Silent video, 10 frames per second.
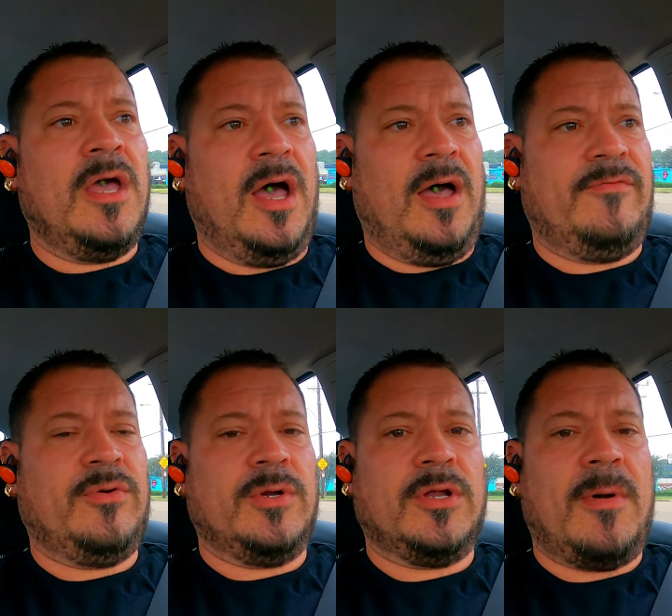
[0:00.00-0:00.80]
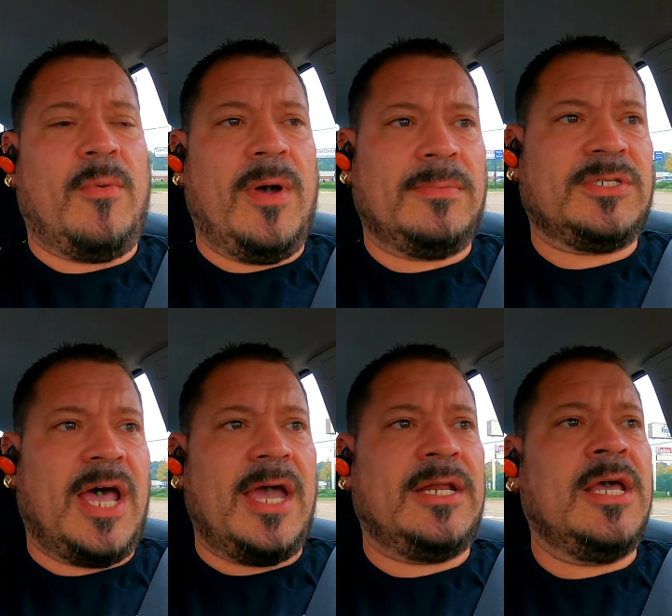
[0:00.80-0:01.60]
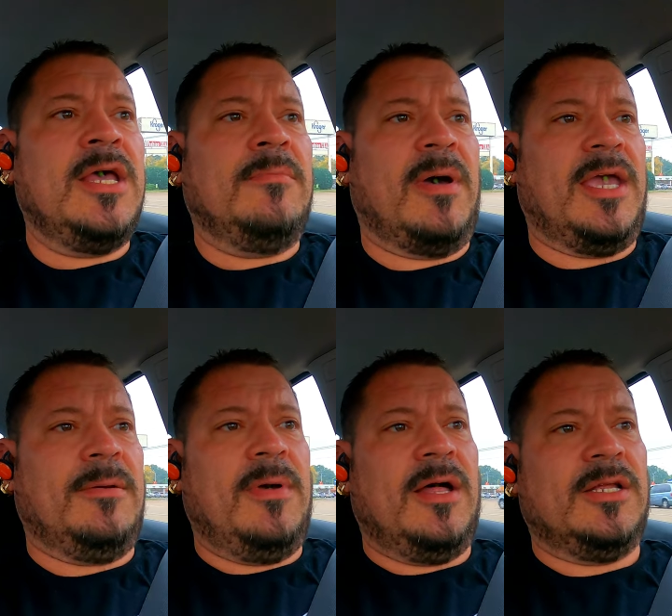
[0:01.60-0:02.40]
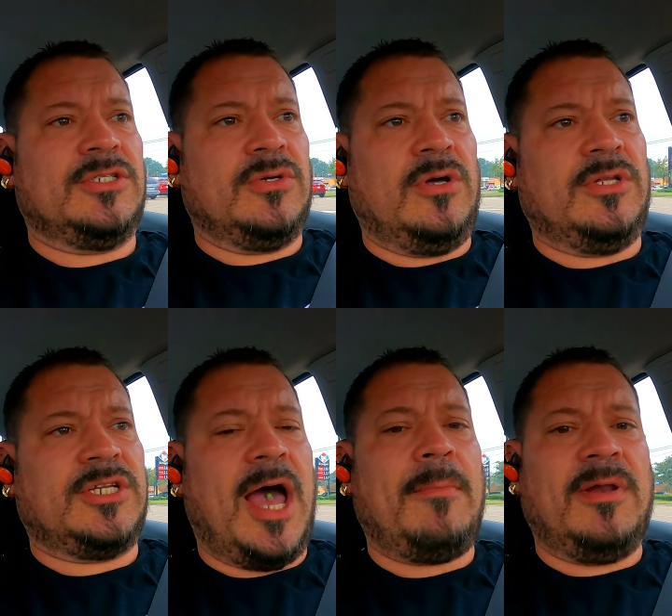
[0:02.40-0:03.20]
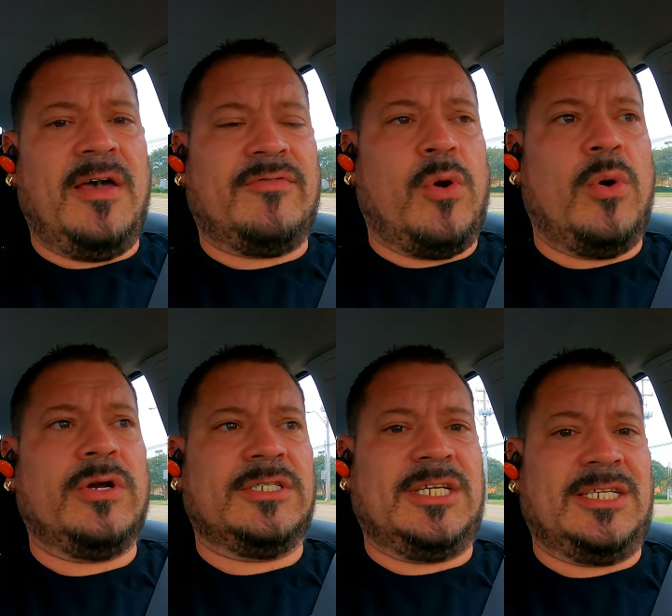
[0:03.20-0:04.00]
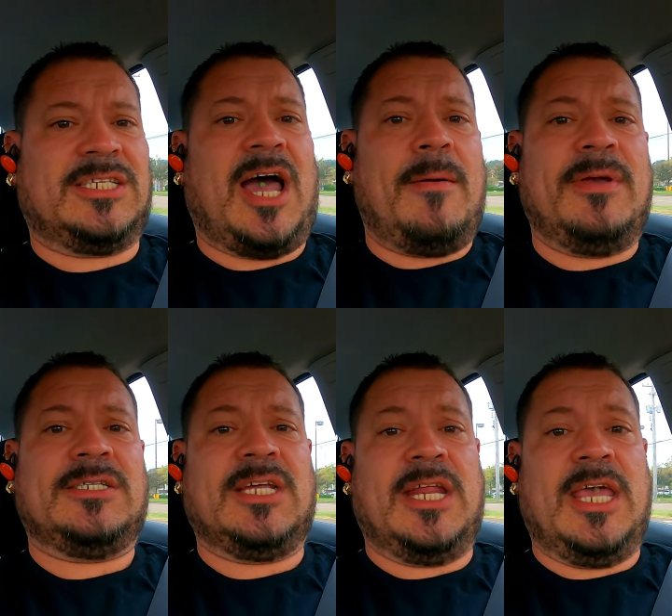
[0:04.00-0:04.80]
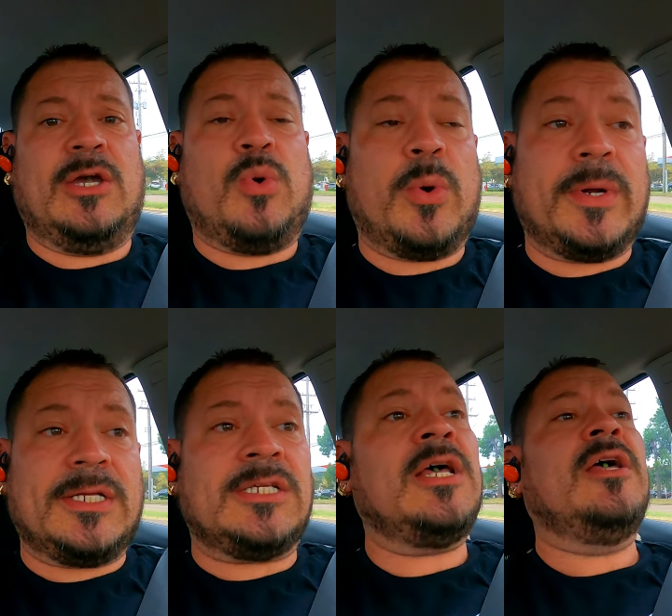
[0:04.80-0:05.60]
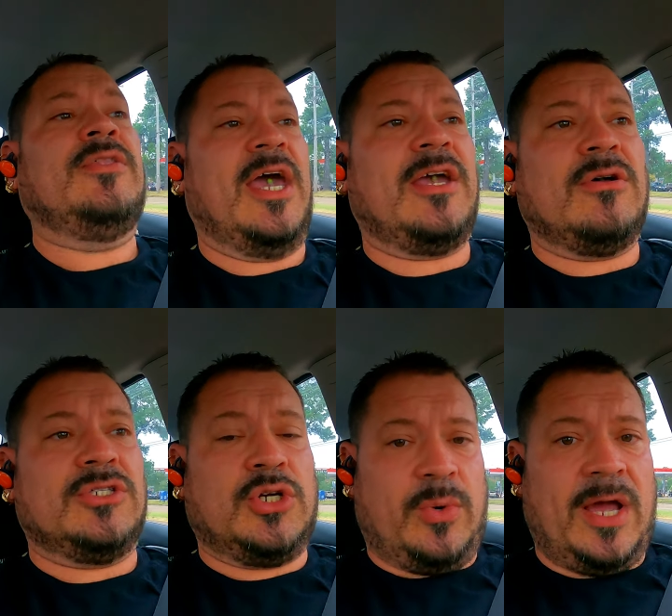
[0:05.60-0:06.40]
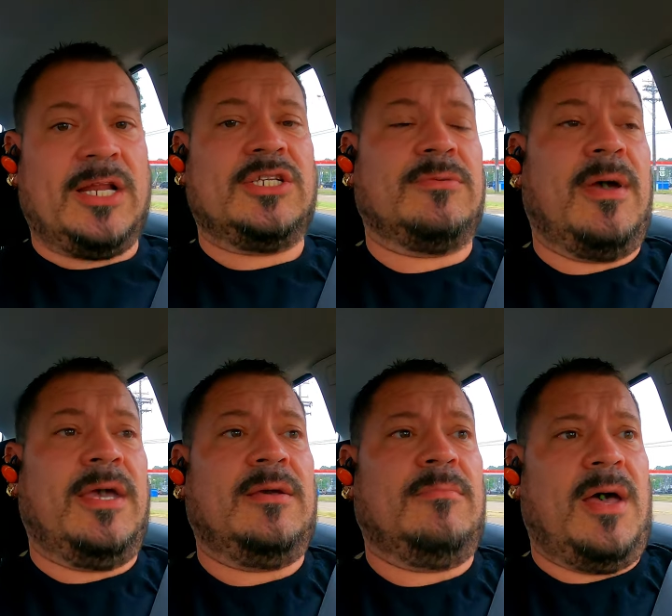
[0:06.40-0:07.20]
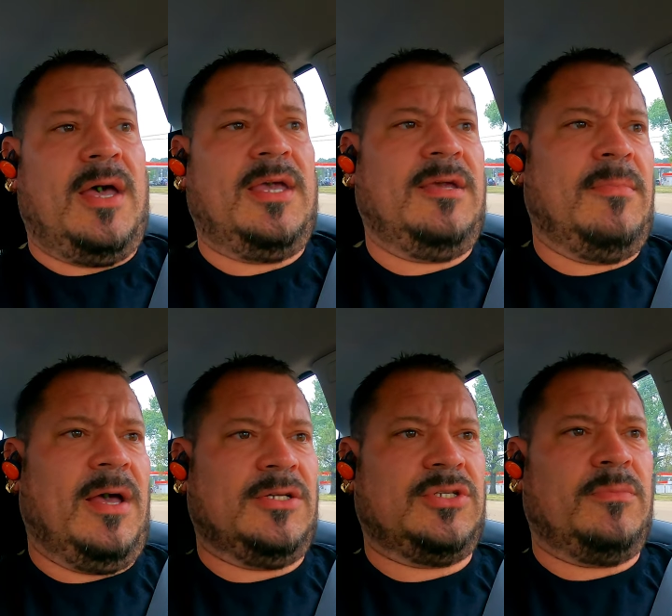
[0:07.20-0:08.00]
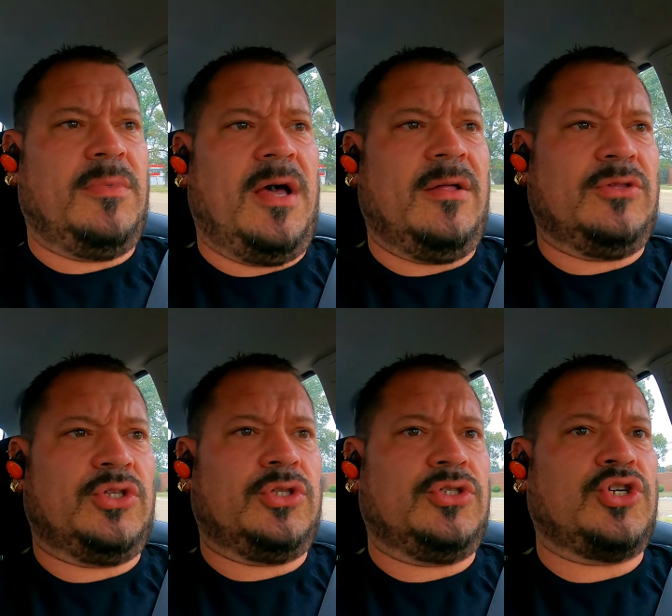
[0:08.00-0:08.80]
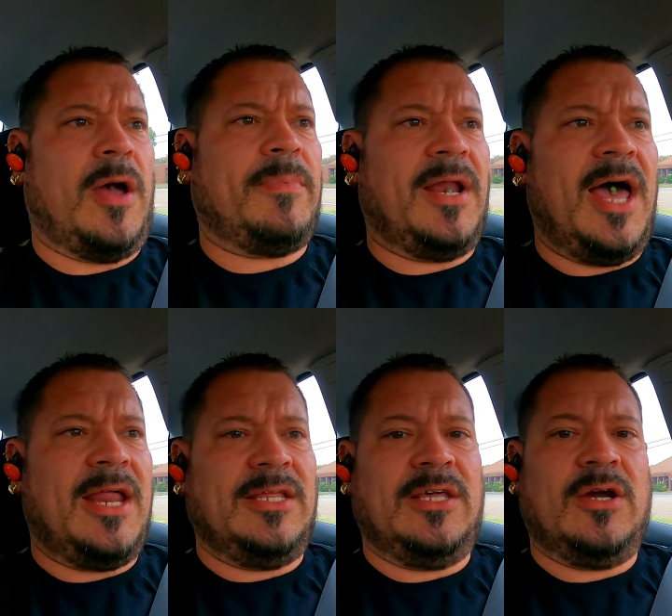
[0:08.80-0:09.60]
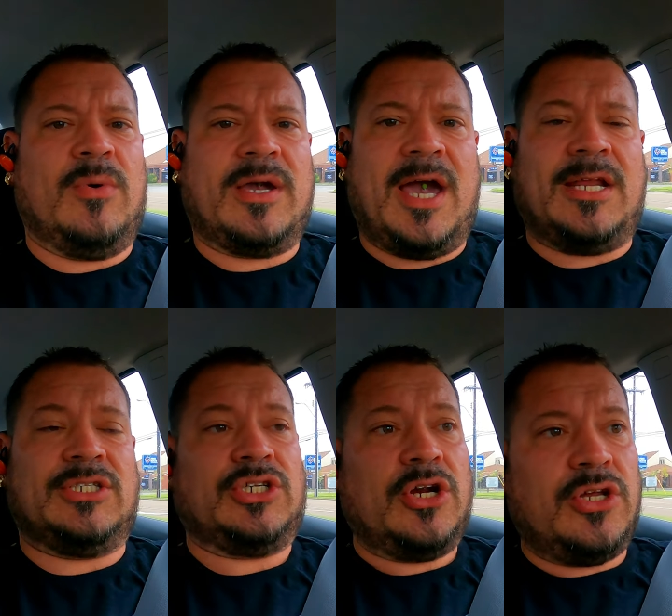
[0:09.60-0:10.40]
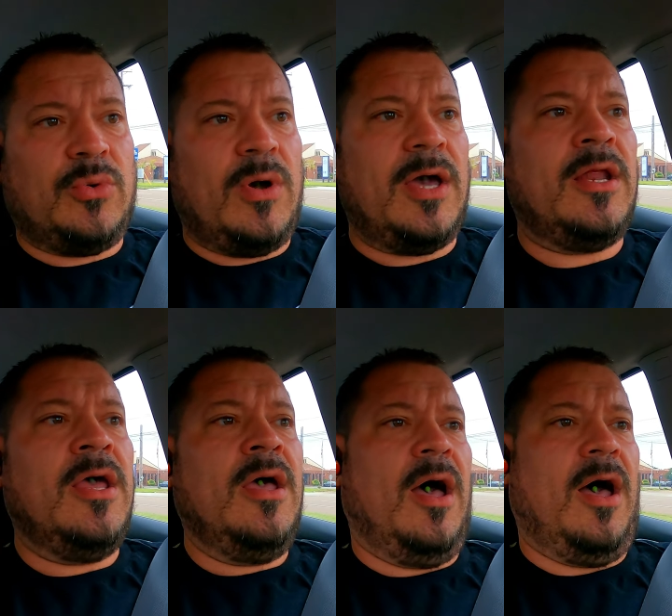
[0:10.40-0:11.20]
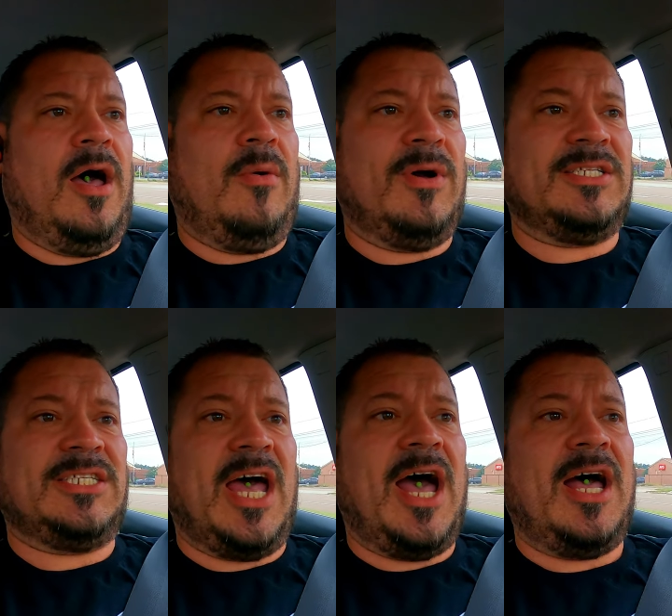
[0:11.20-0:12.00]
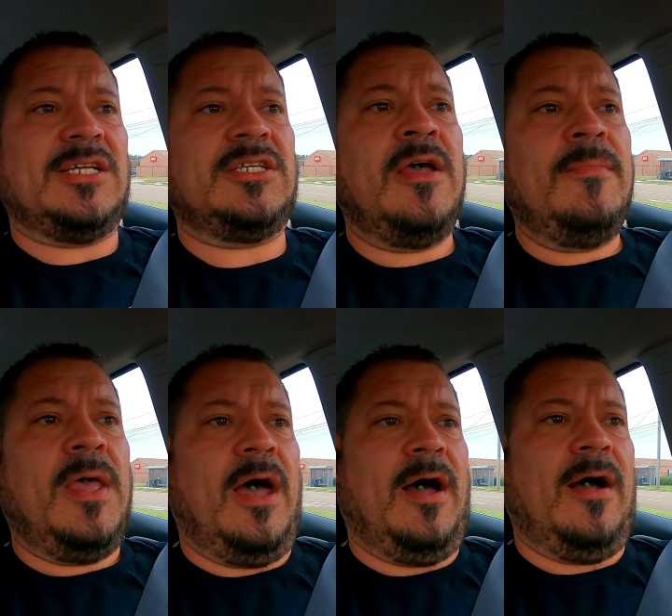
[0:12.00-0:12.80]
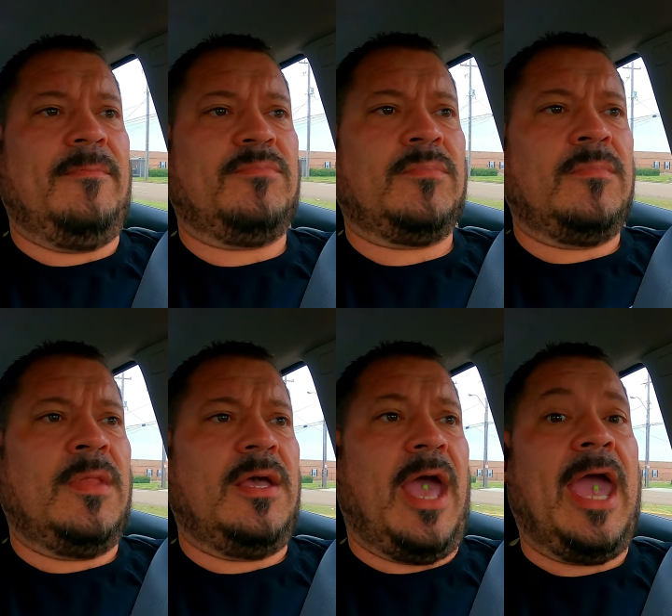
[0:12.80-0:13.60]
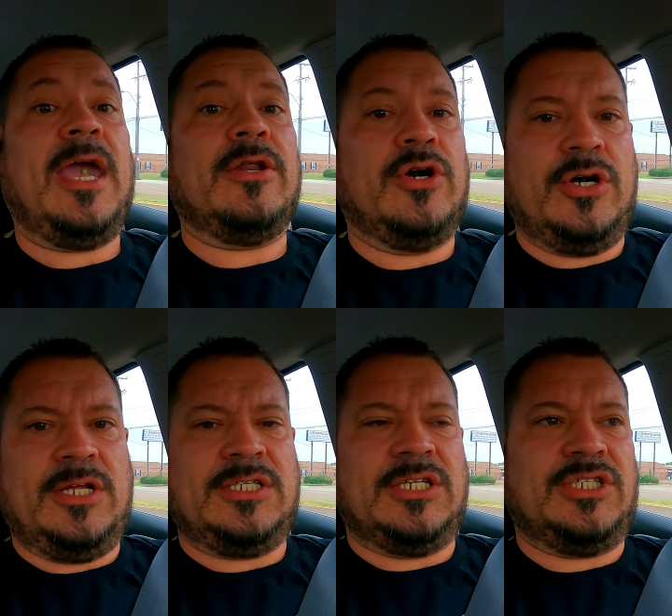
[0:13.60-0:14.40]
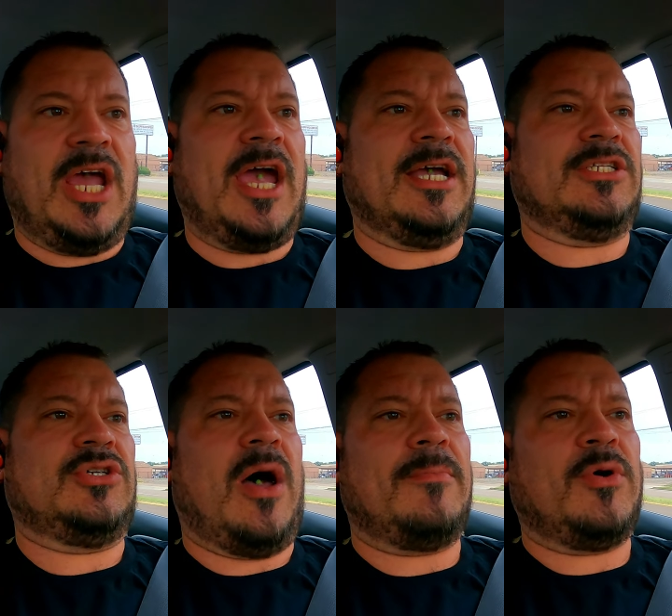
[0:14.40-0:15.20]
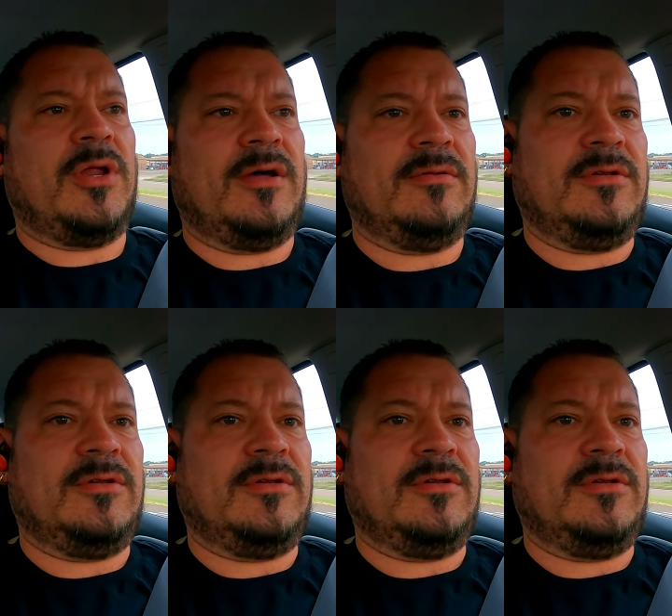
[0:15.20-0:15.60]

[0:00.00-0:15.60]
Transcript: Uh, if you want to go to my website, my email is on the top left corner. It says comments and inquiries. That goes directly to my, my email. So uh, drop a line in there what kind of shirt you want, uh, what size, um, and hoodies and jackets. So I'm going